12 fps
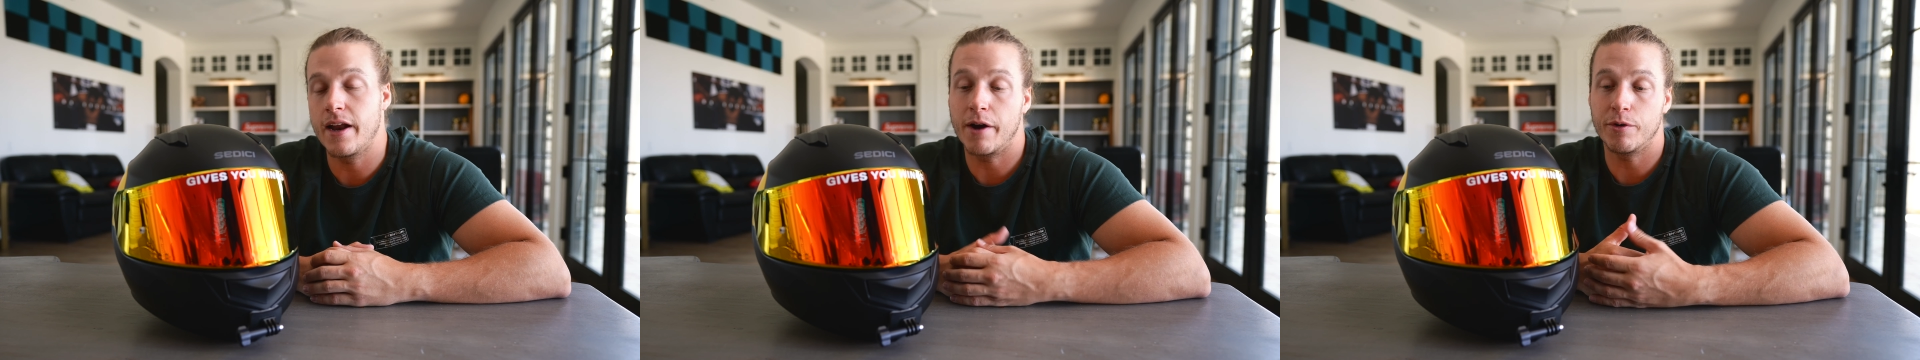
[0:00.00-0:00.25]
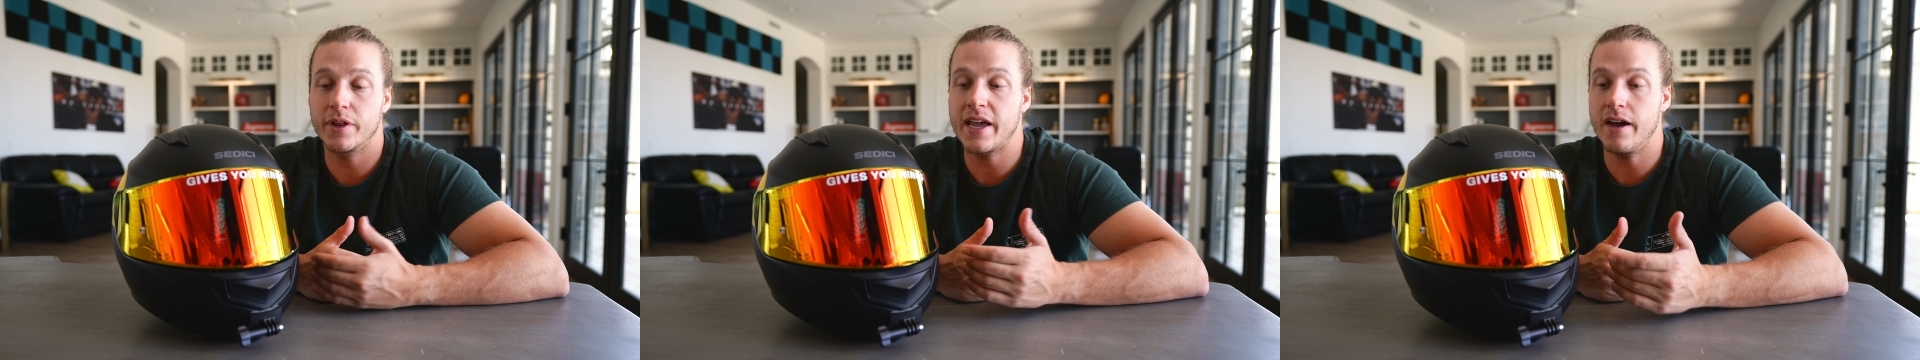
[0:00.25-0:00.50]
I
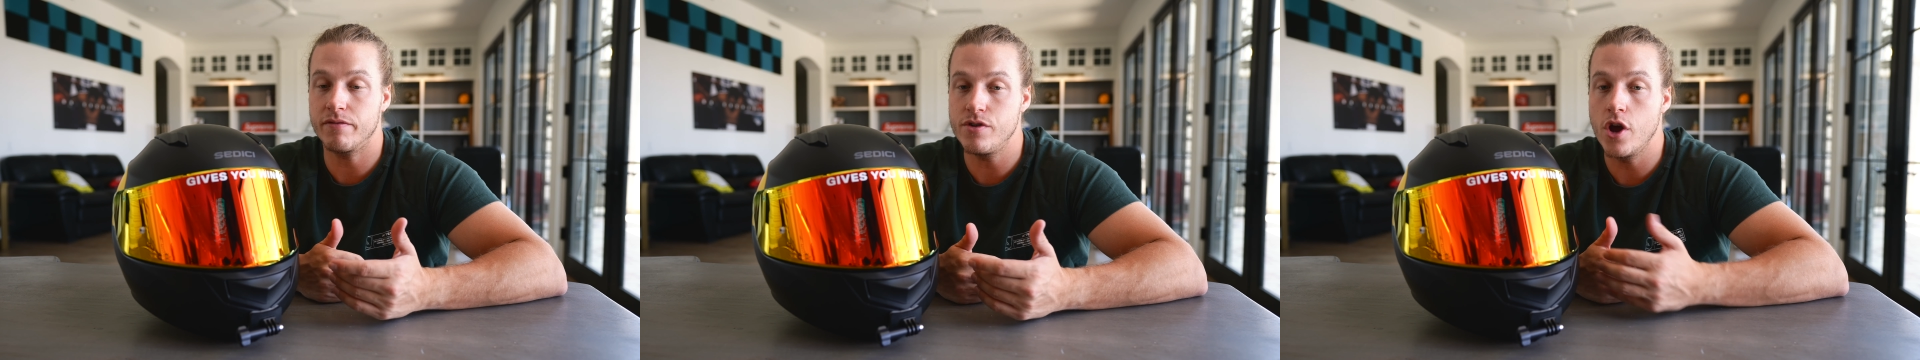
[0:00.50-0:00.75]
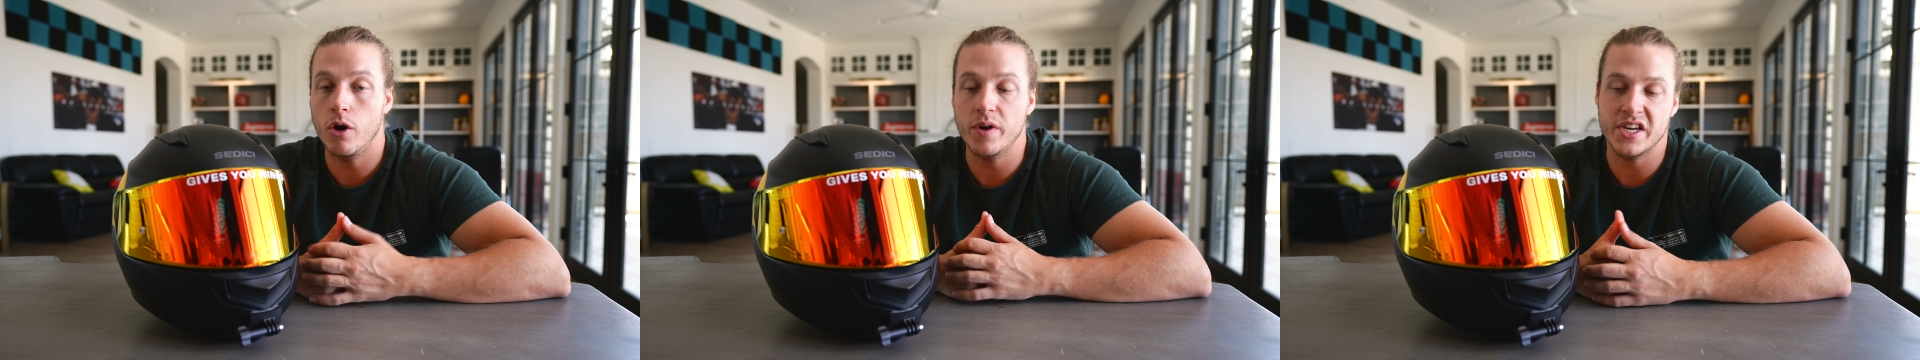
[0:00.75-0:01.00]
really have
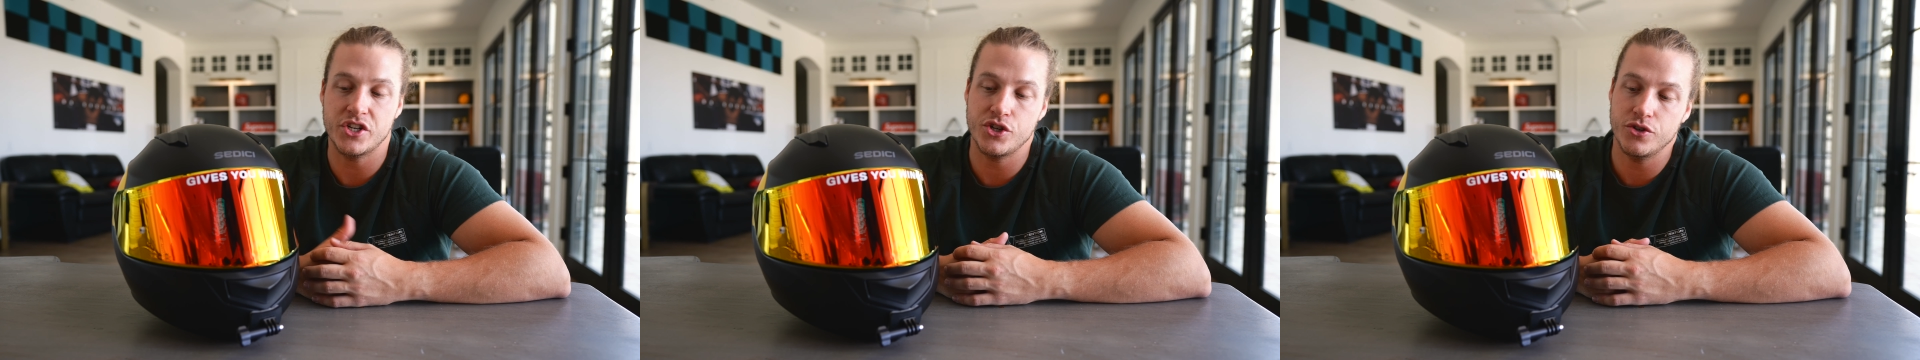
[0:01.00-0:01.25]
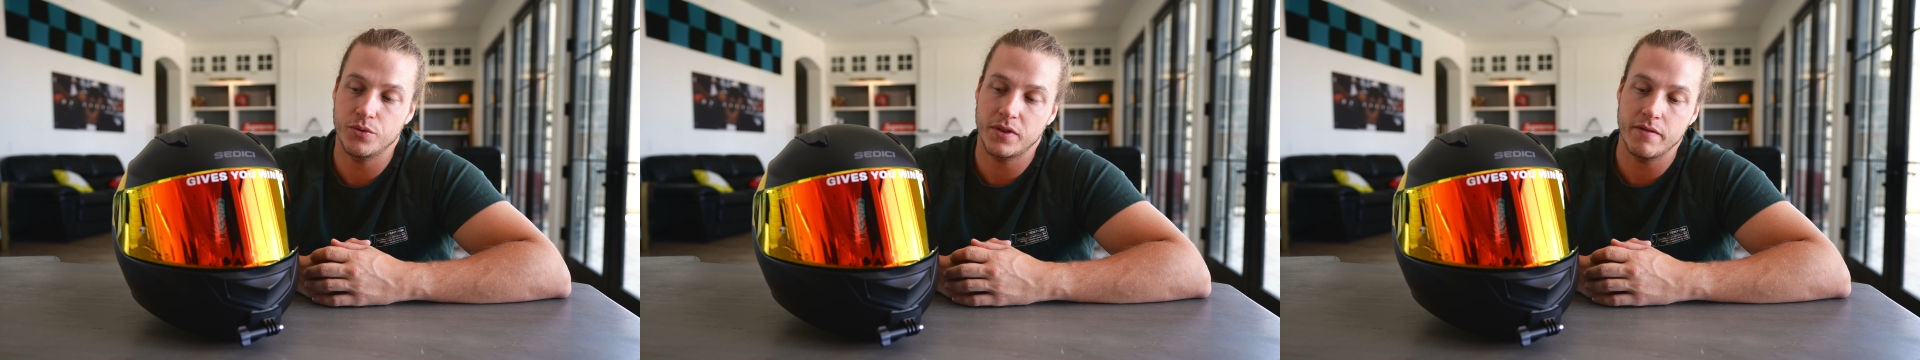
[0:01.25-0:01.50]
no
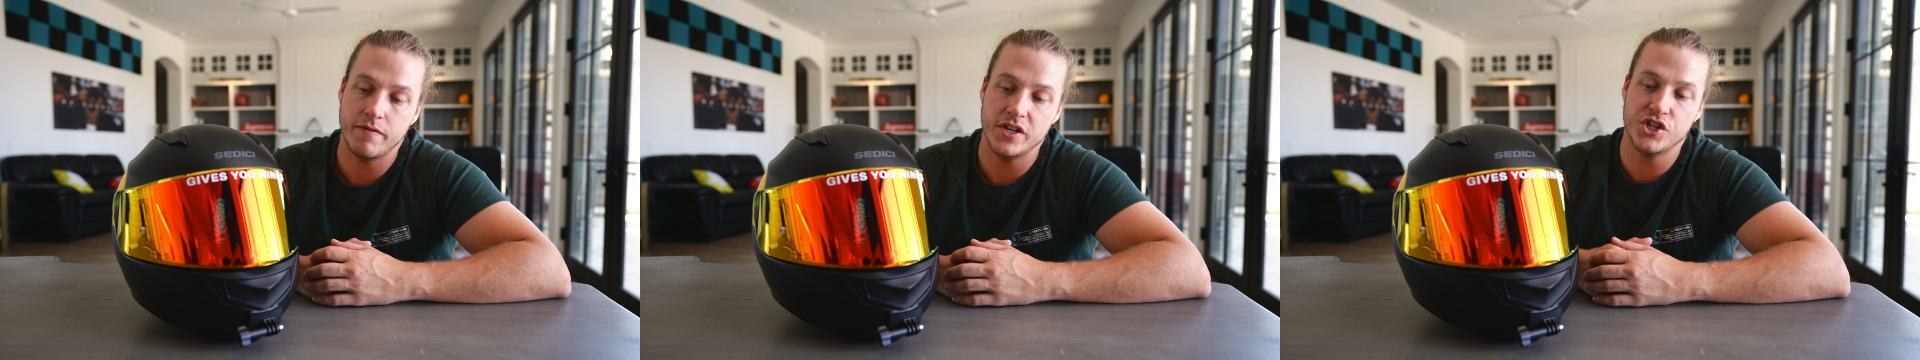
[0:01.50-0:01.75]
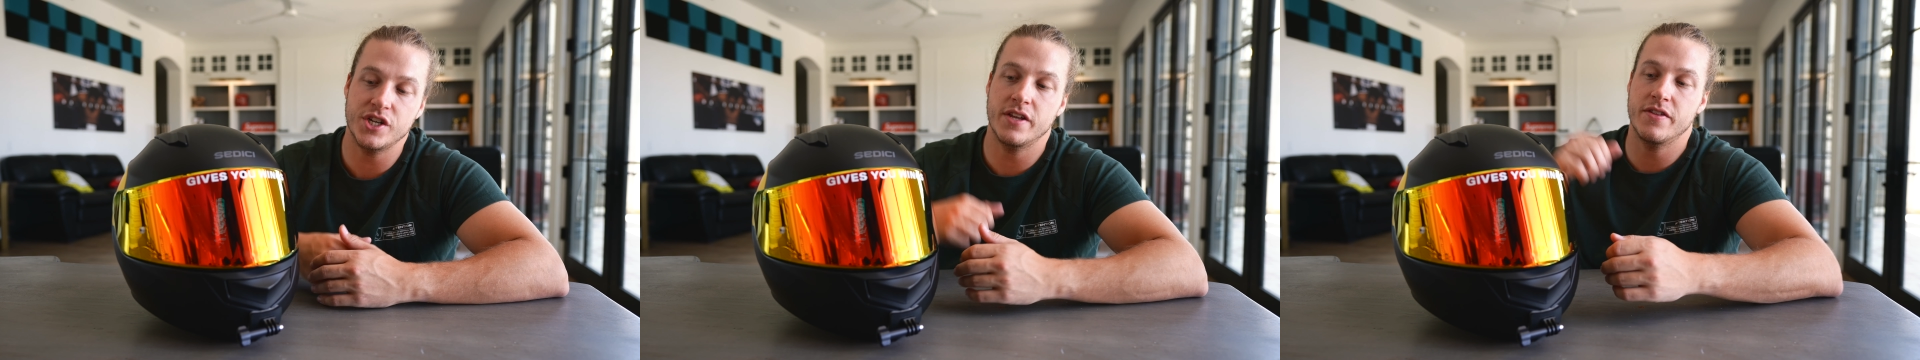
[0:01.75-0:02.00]
issues with the
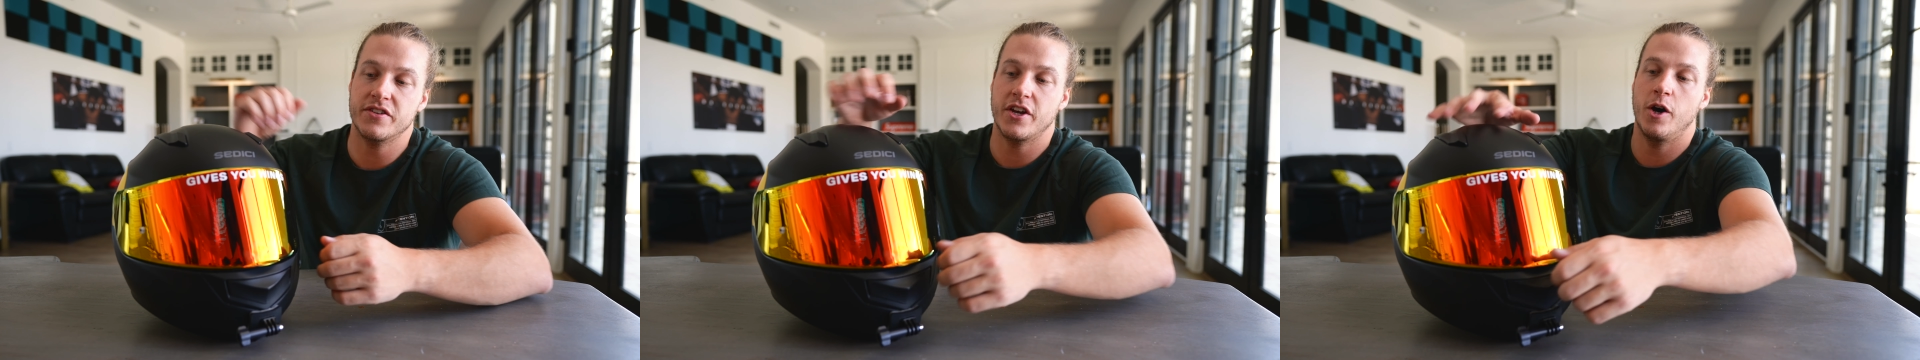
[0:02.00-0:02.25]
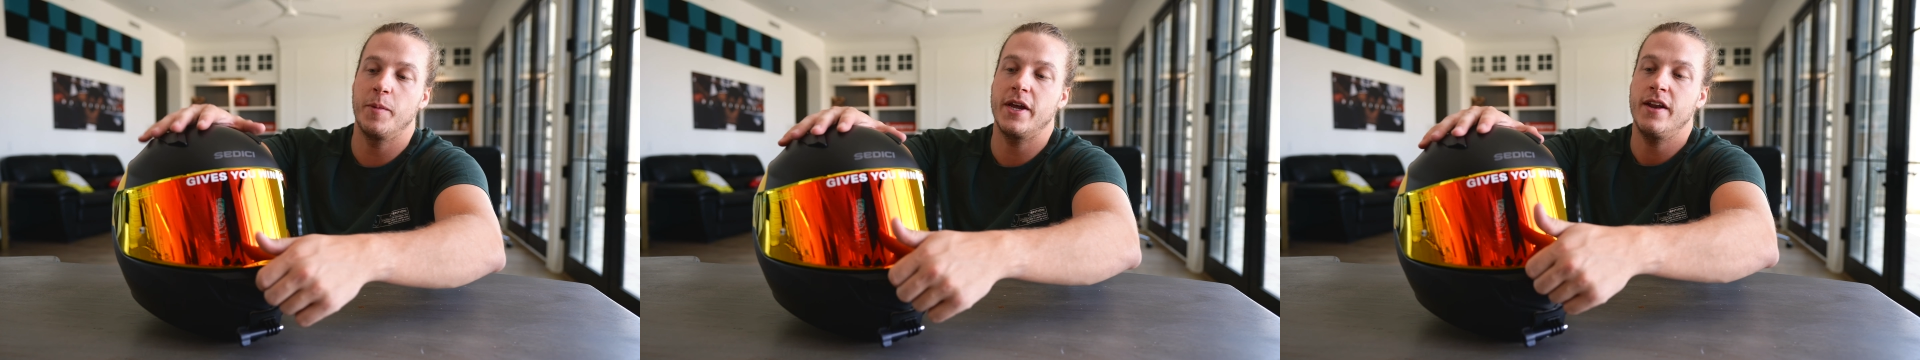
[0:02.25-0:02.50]
vision in this
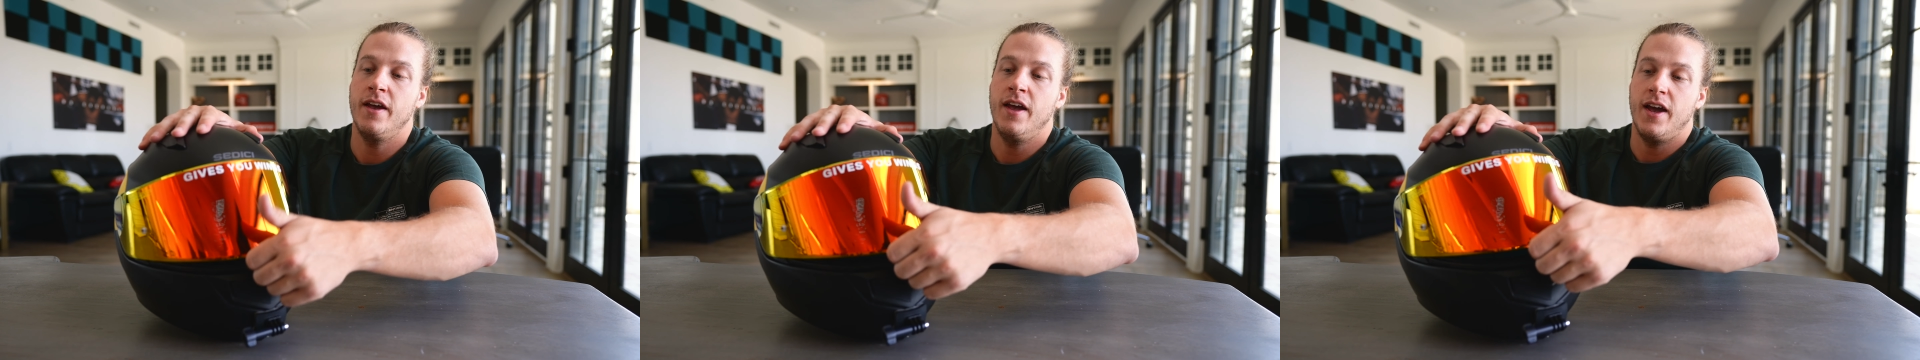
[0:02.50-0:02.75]
helmet.